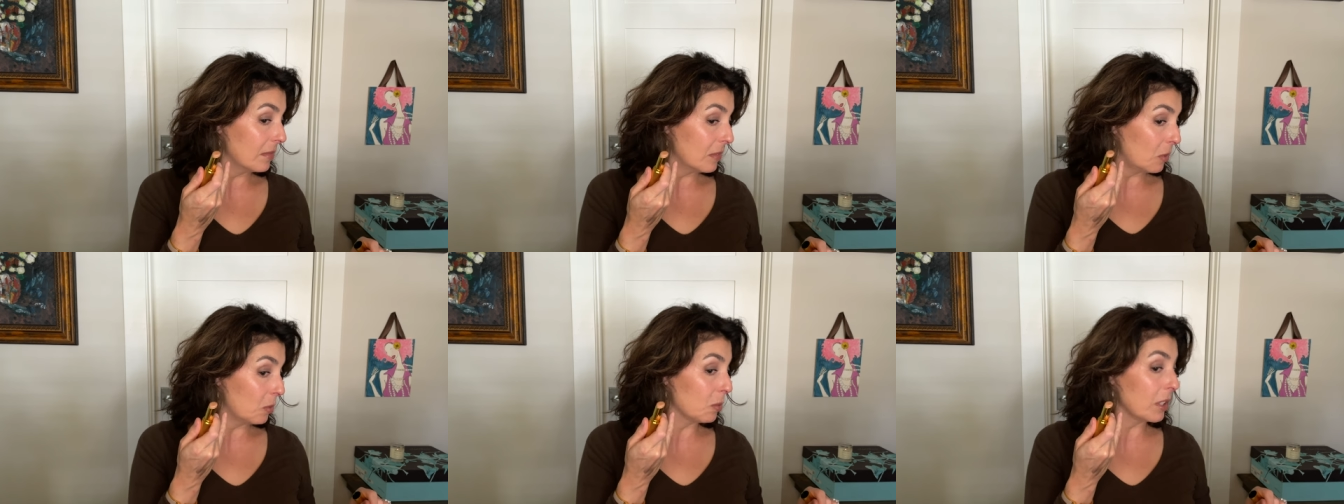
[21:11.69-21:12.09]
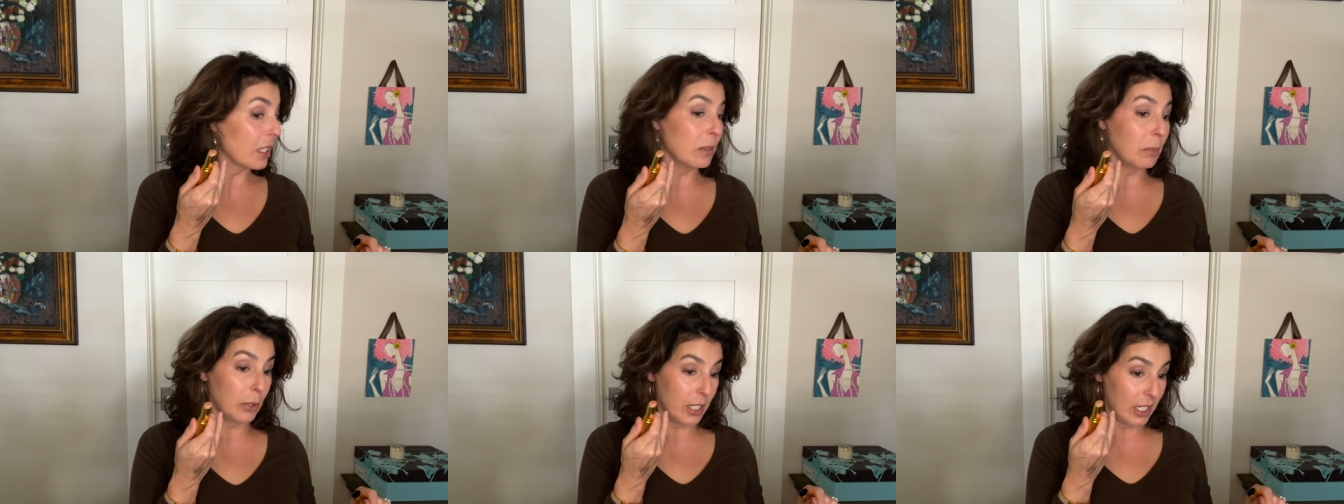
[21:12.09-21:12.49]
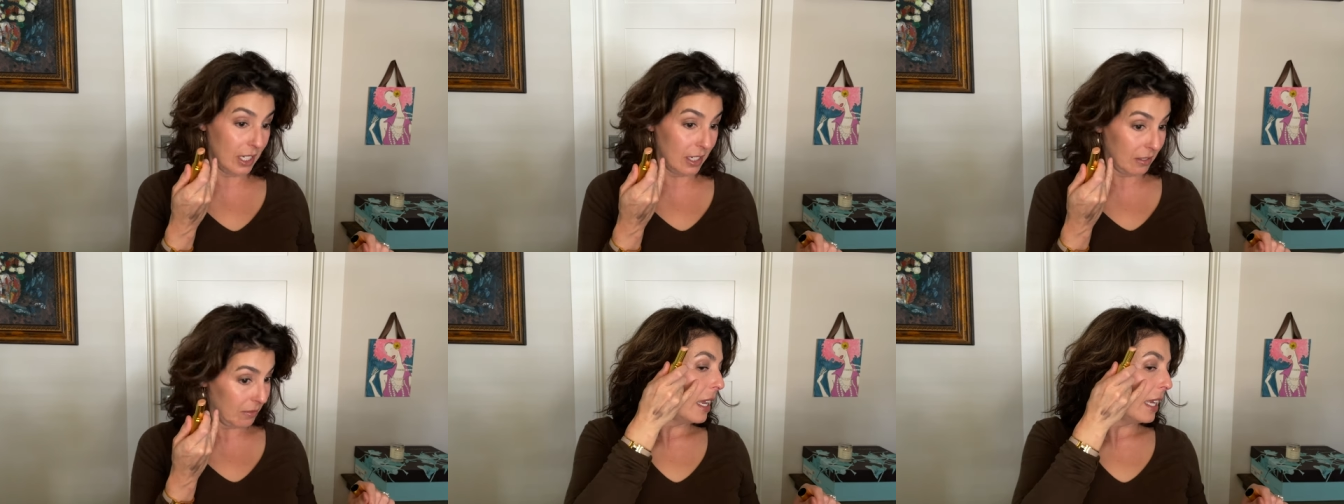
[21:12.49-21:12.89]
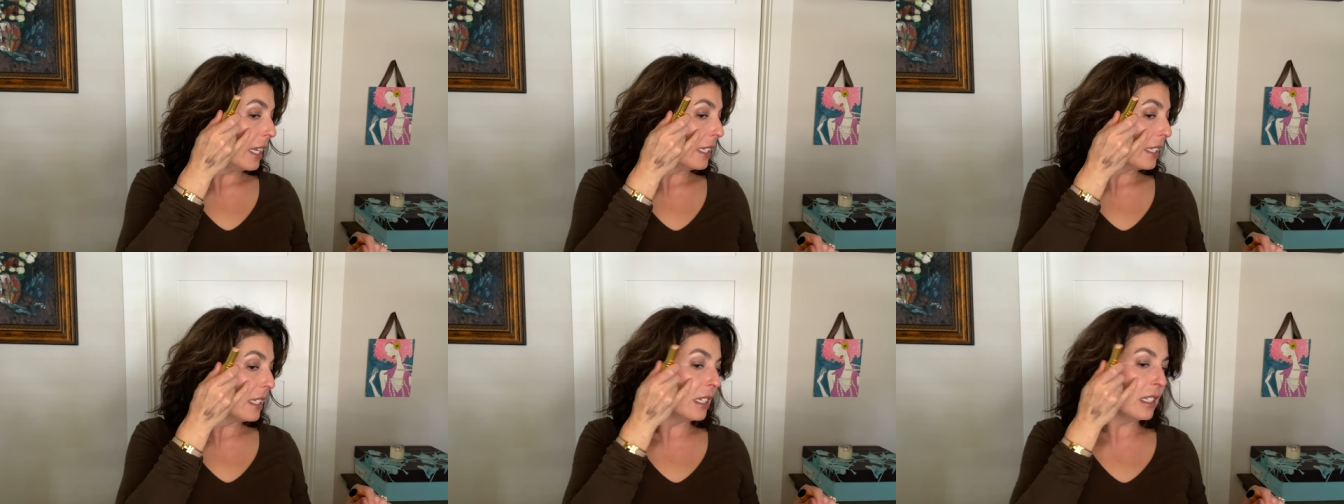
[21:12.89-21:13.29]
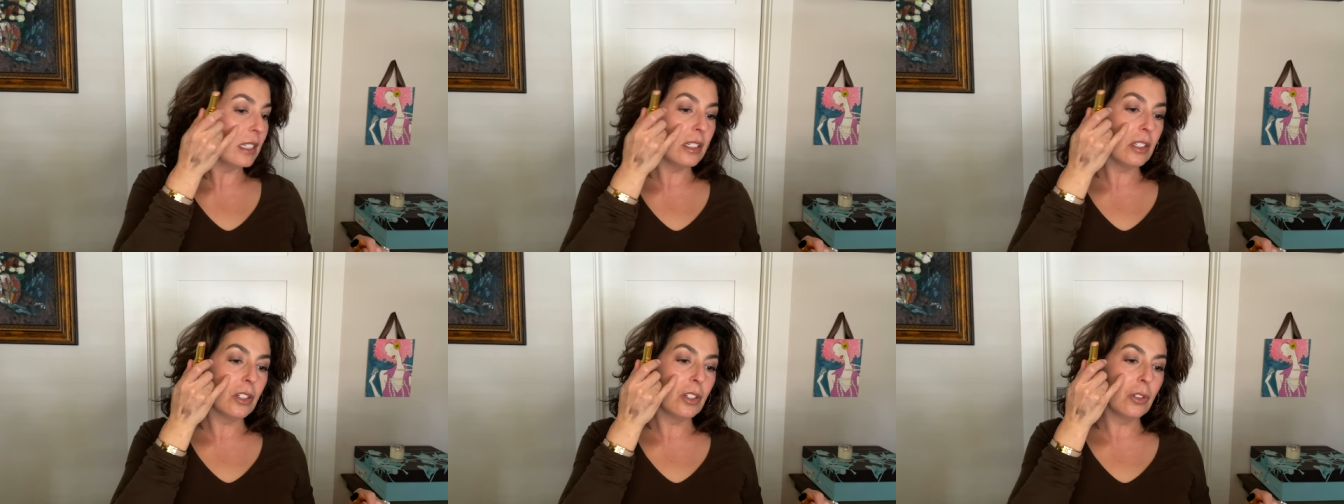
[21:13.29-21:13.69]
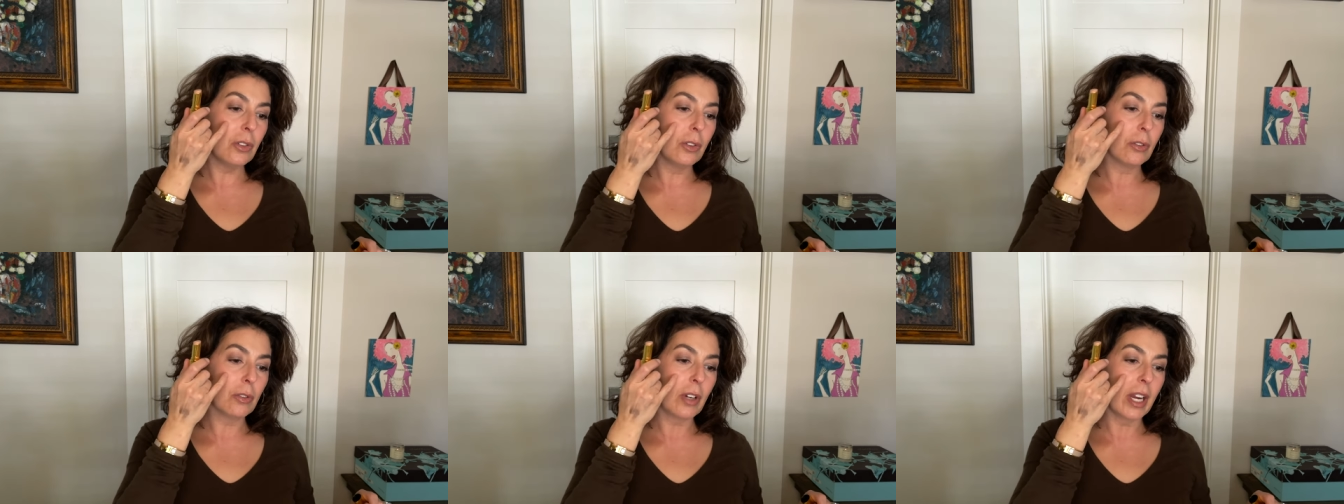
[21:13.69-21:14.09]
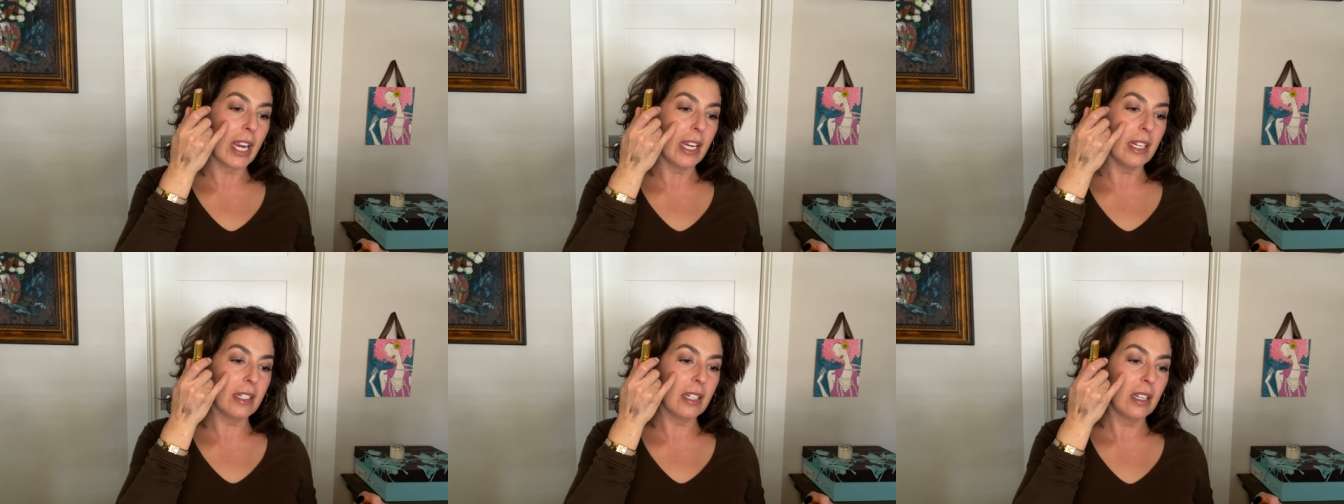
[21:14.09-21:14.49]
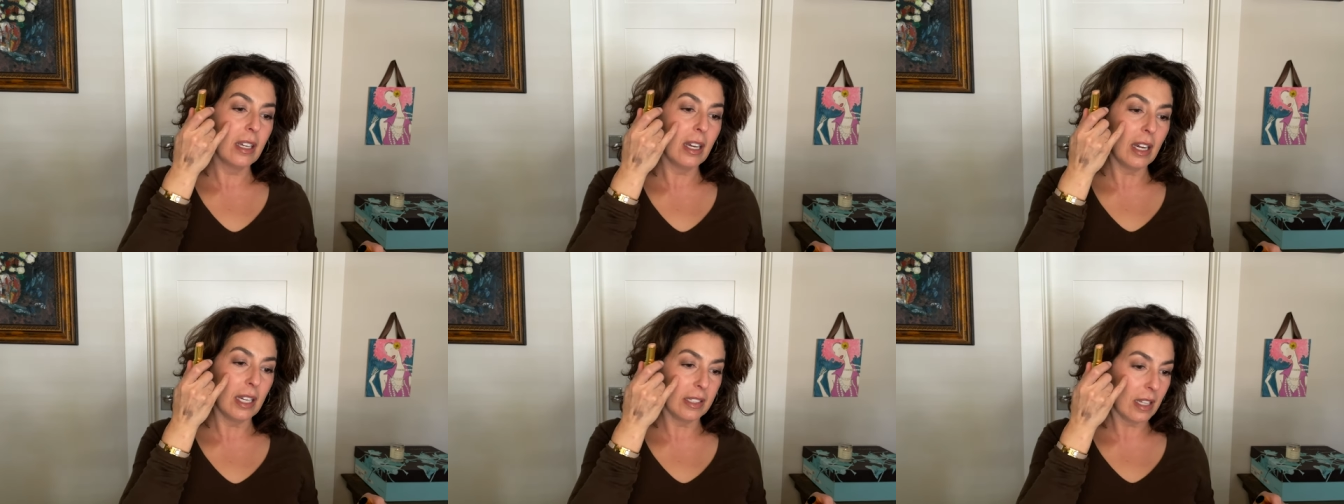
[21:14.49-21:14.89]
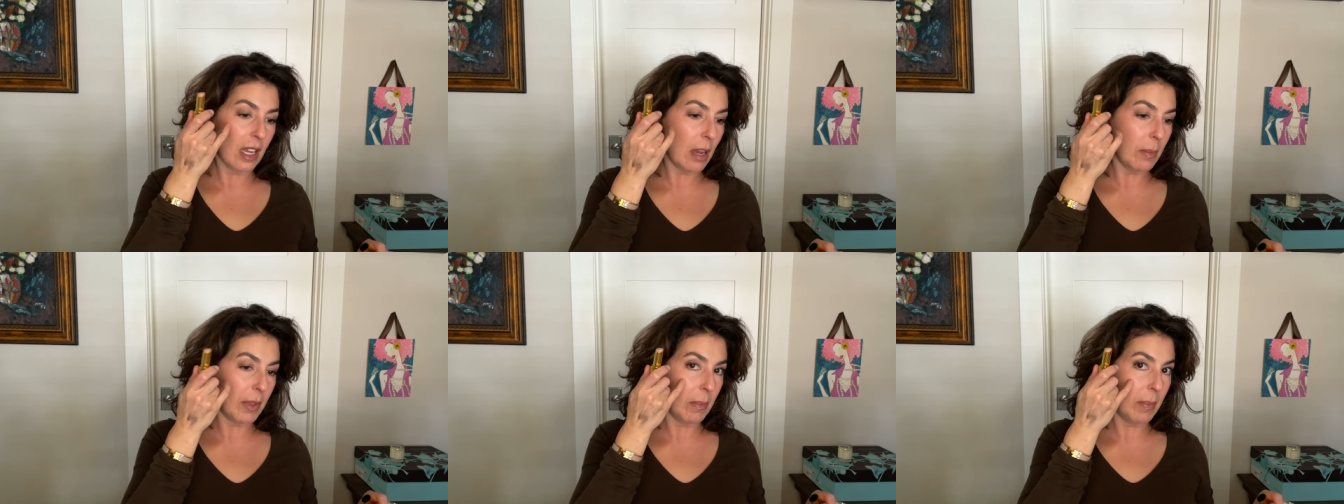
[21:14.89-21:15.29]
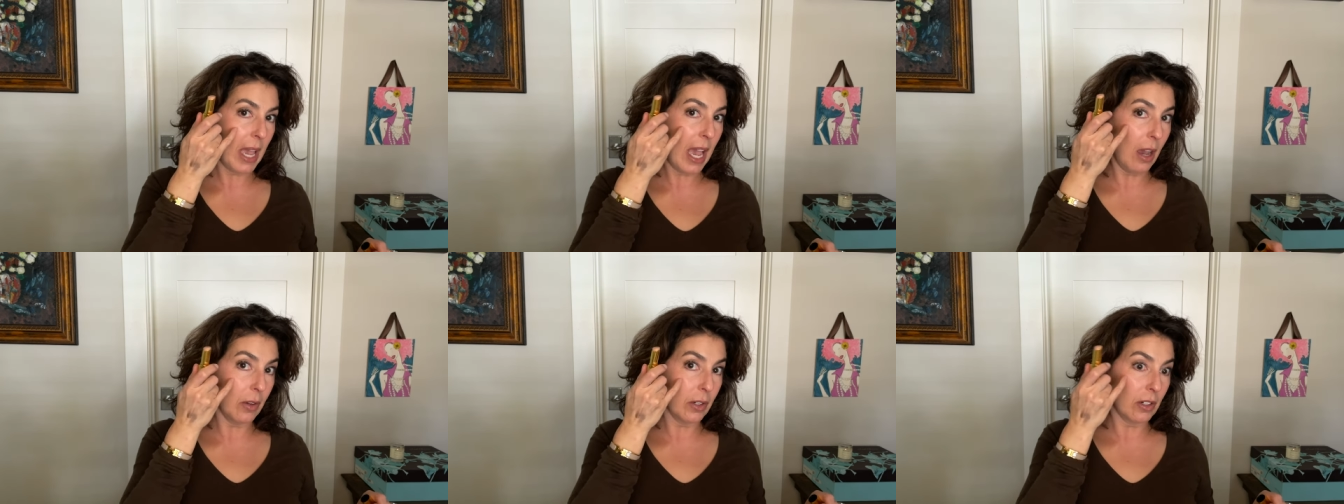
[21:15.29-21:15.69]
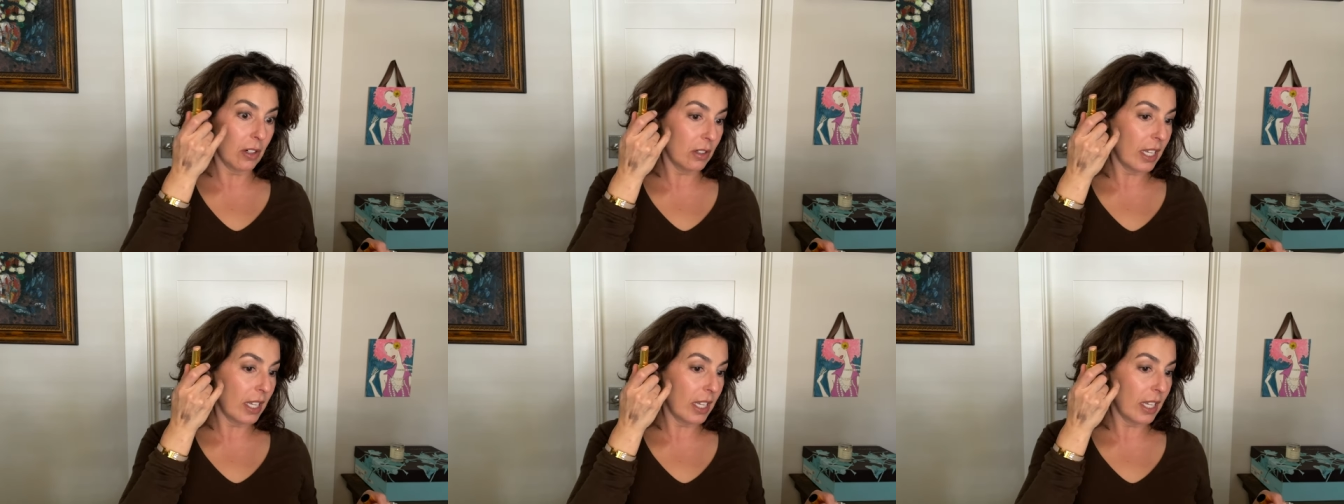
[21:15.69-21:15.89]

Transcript: It's really pretty. It didn't do great on top of the powder.